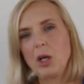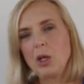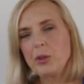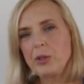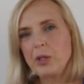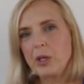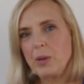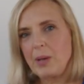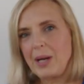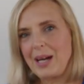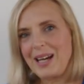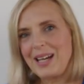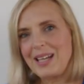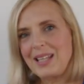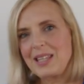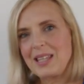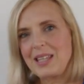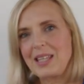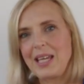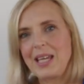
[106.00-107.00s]
Although
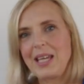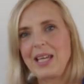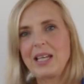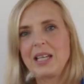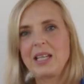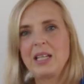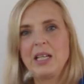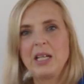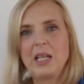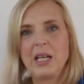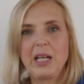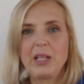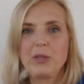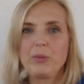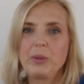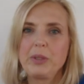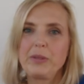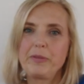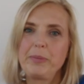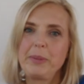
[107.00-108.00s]
I think
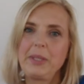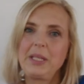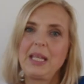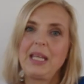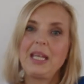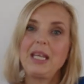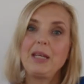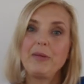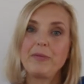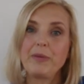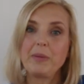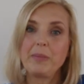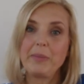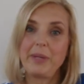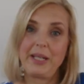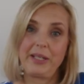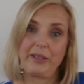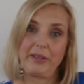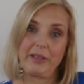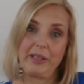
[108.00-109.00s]
it would have been even
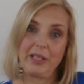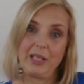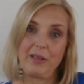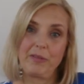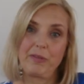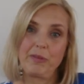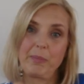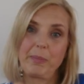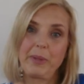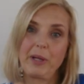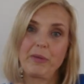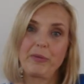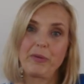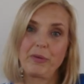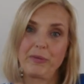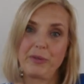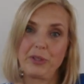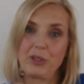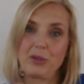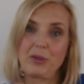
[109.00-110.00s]
better if a
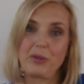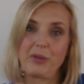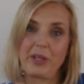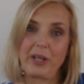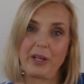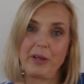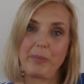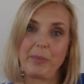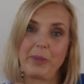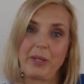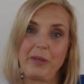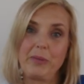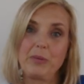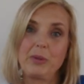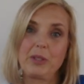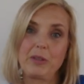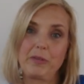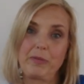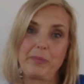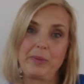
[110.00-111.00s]
pelvic physiotherapy
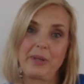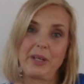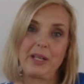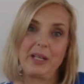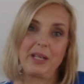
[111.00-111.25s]
would have